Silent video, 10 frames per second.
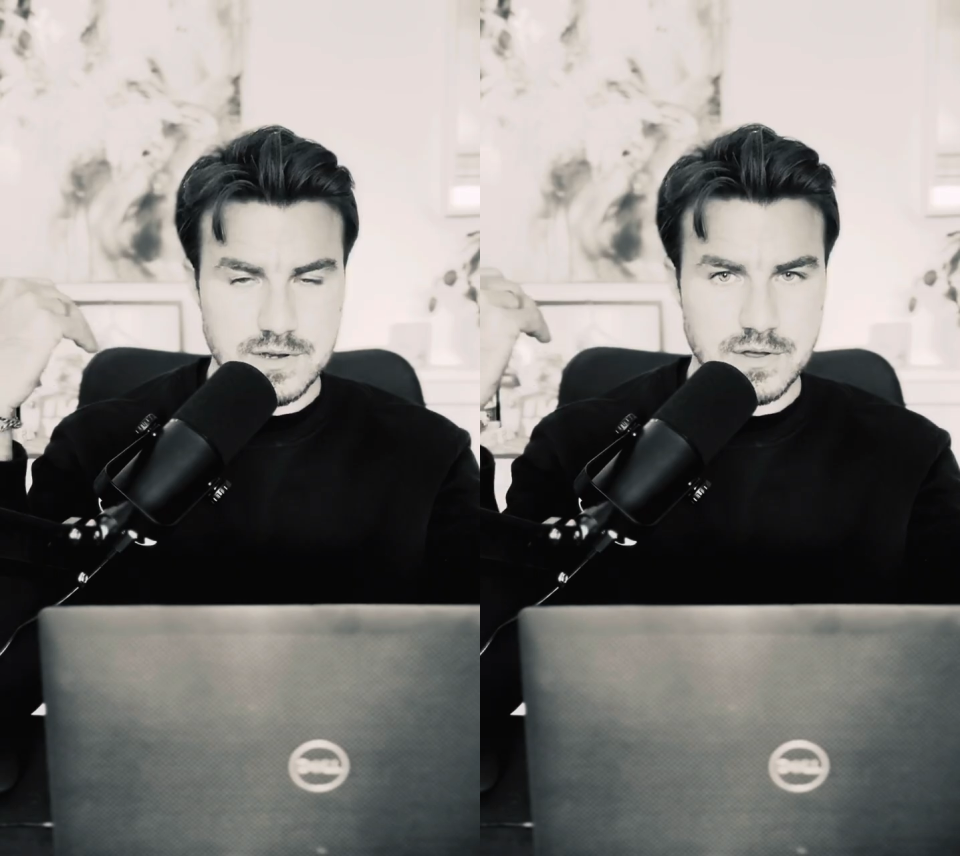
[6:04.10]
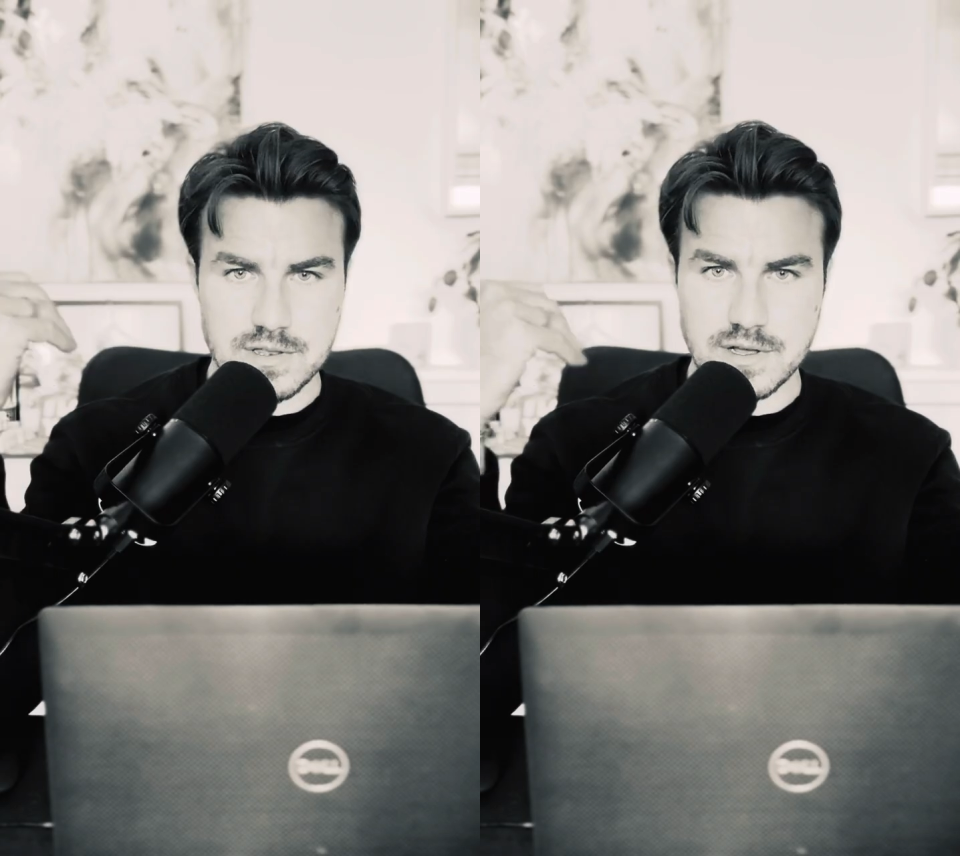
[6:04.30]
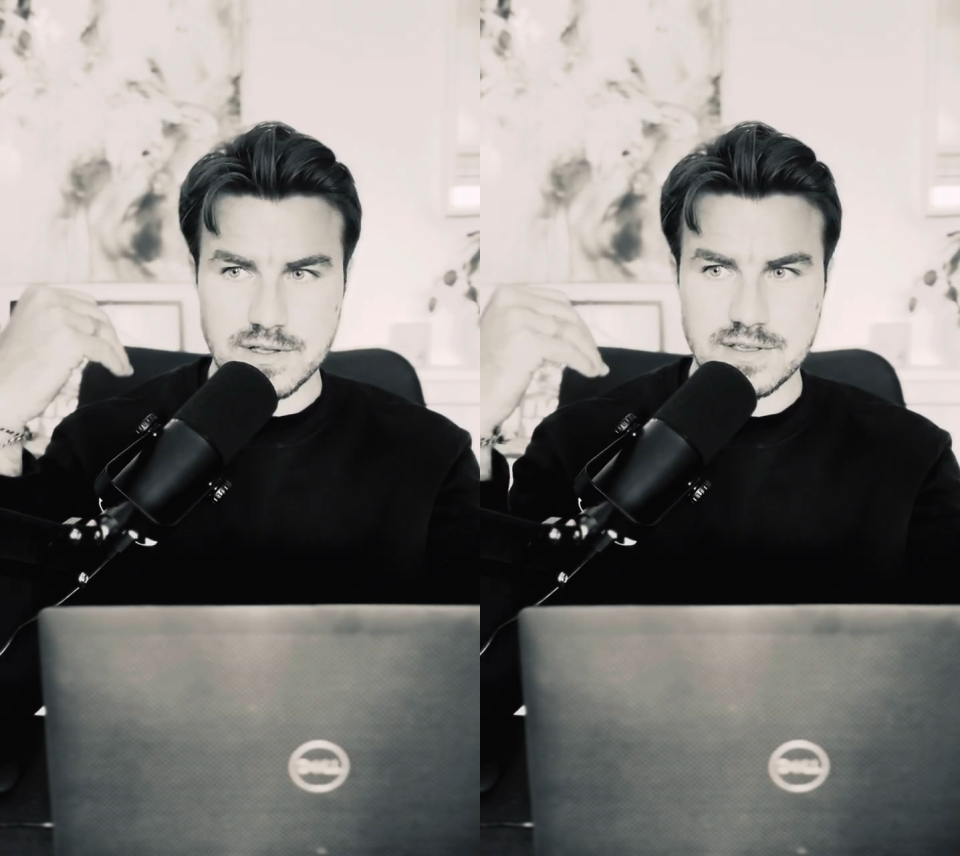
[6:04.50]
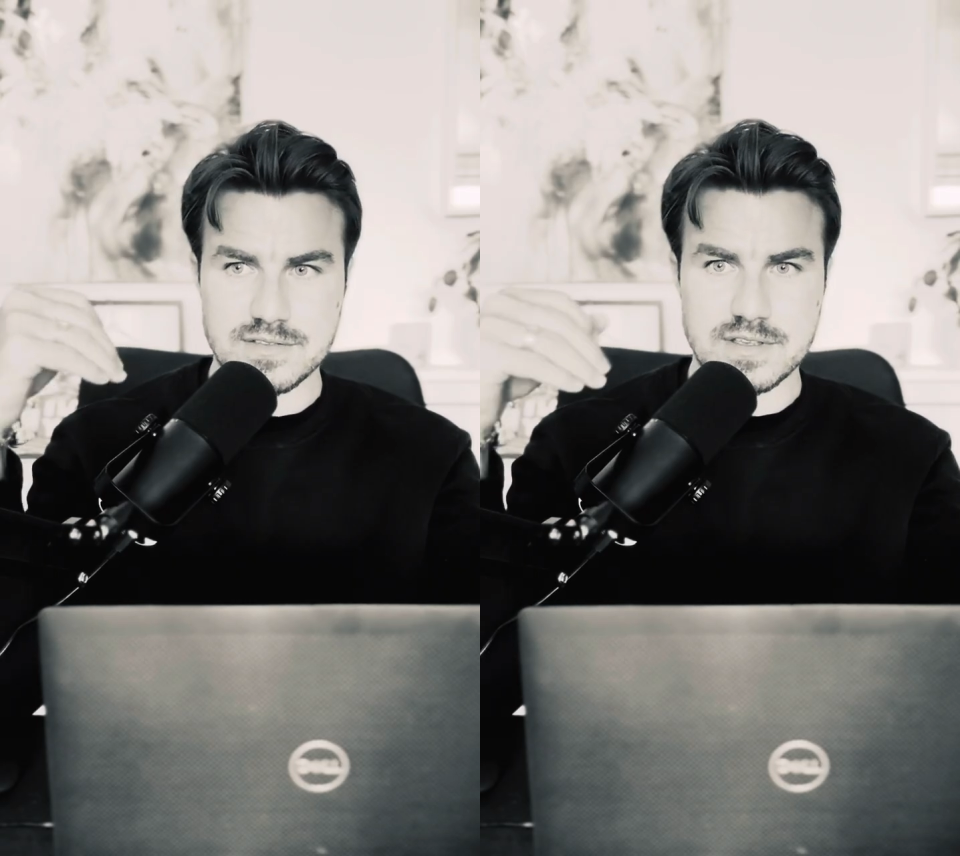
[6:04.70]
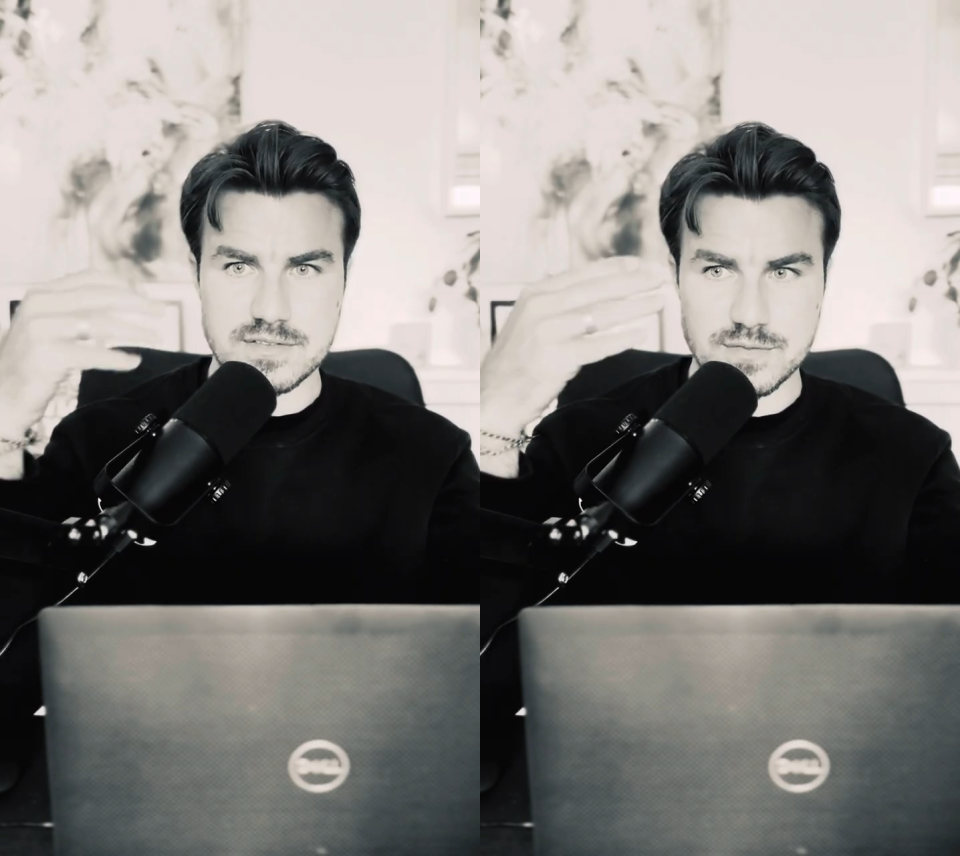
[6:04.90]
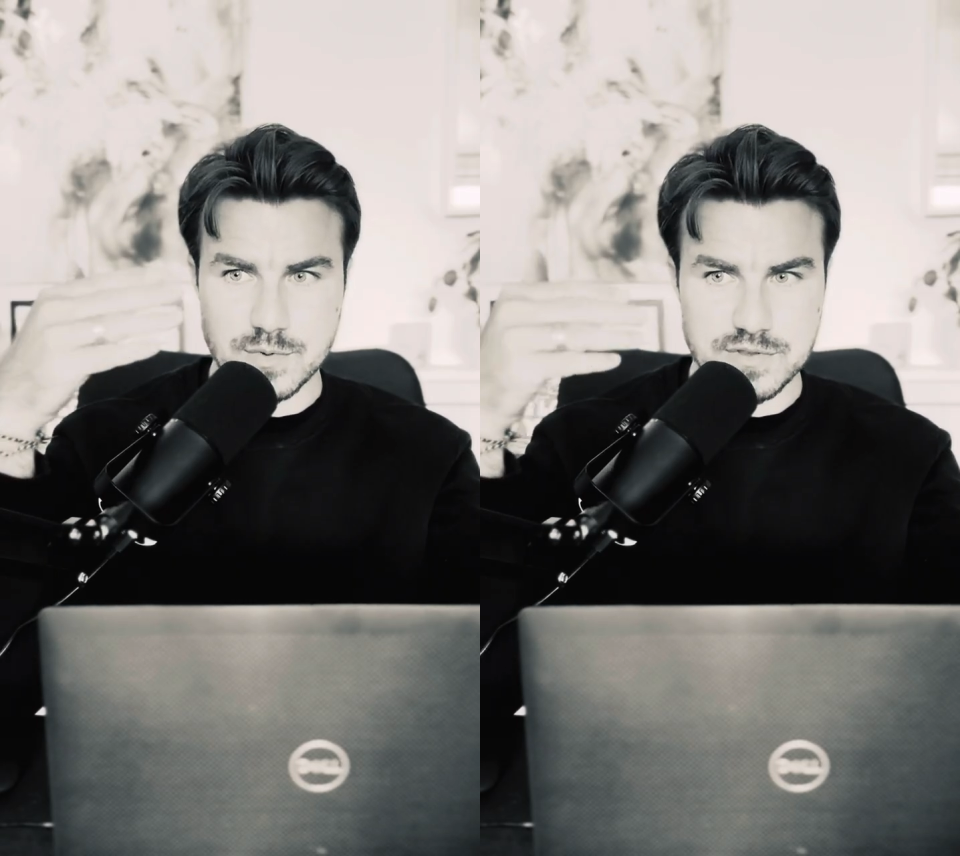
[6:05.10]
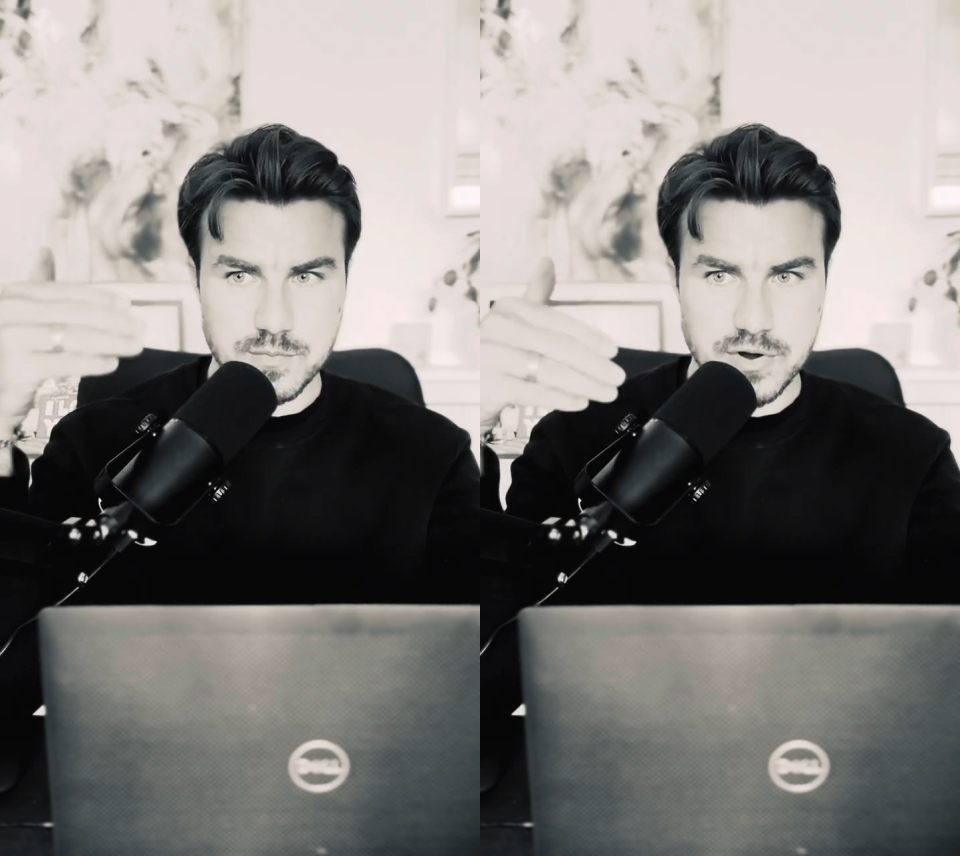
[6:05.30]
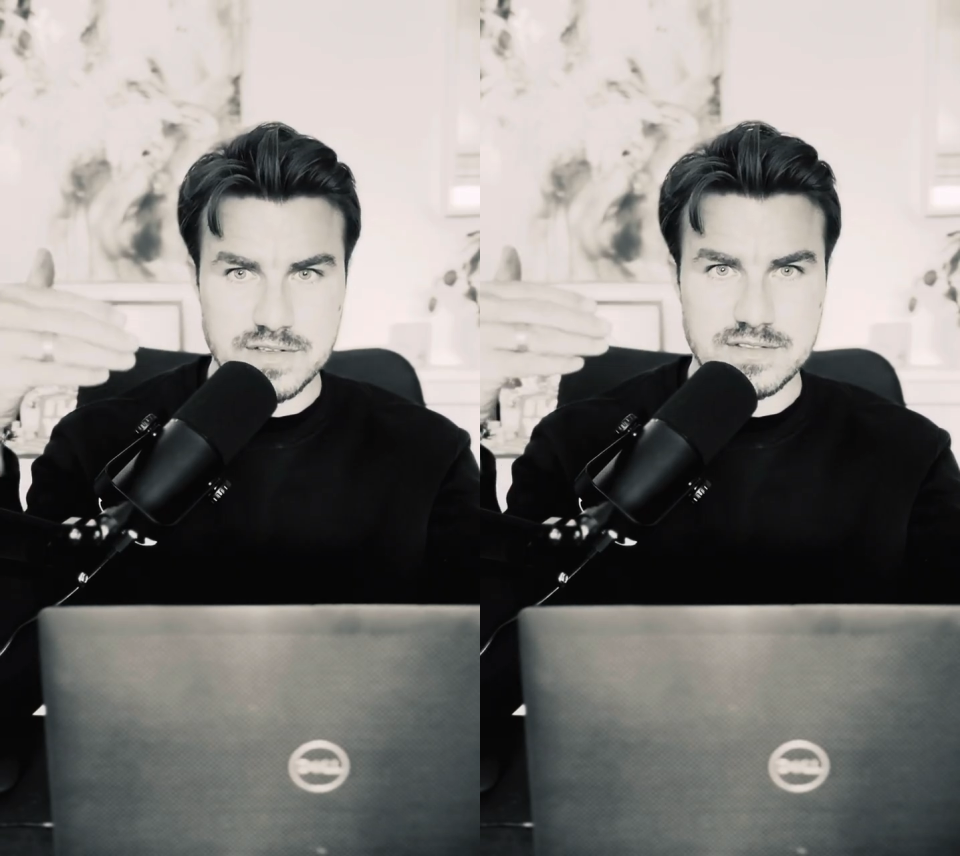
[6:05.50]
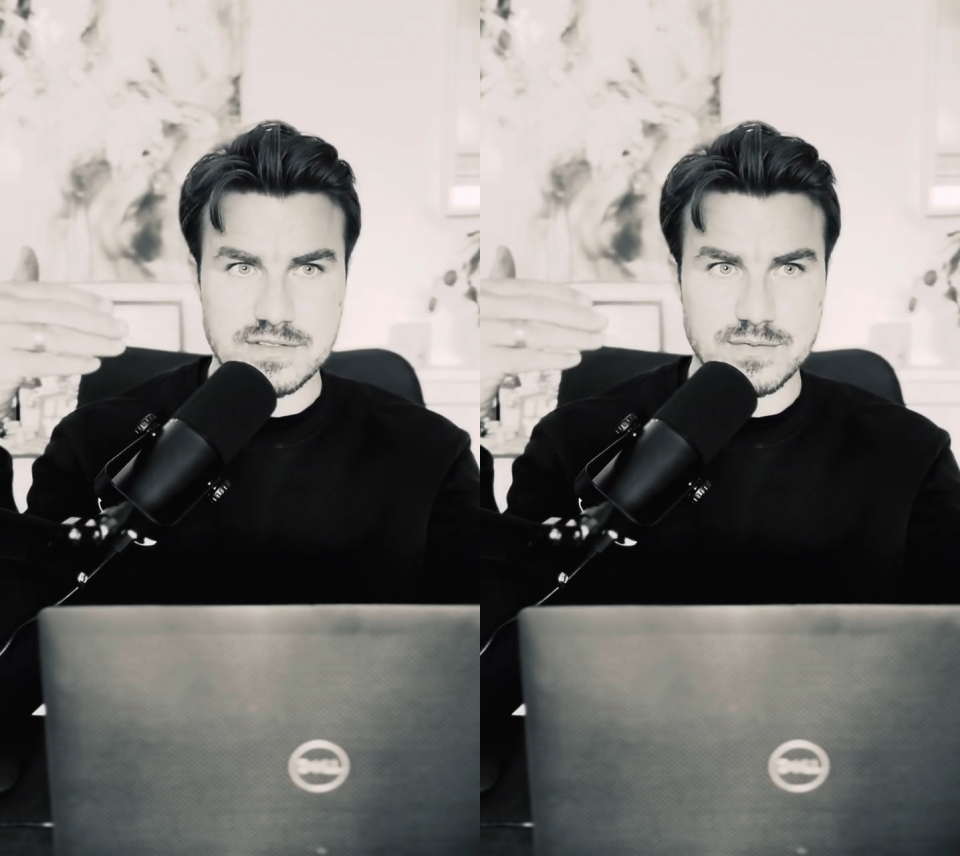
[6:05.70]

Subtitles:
no longer exists. What's present,